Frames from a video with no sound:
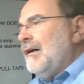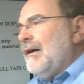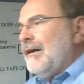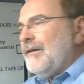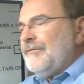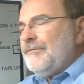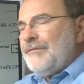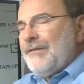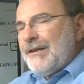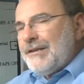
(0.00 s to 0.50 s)

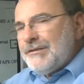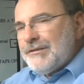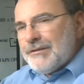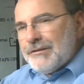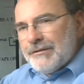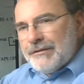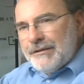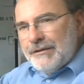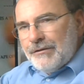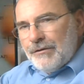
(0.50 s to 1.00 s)

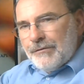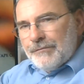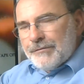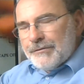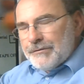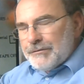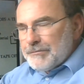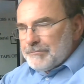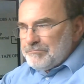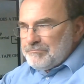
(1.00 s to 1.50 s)
Eventually,
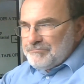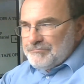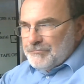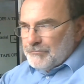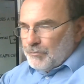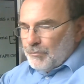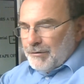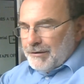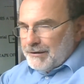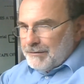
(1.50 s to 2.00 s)
over
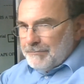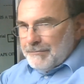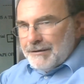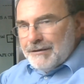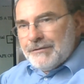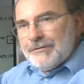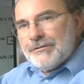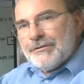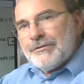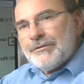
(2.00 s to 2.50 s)
20
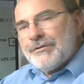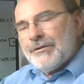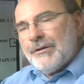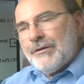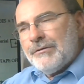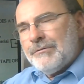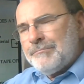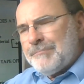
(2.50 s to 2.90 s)
minutes or so,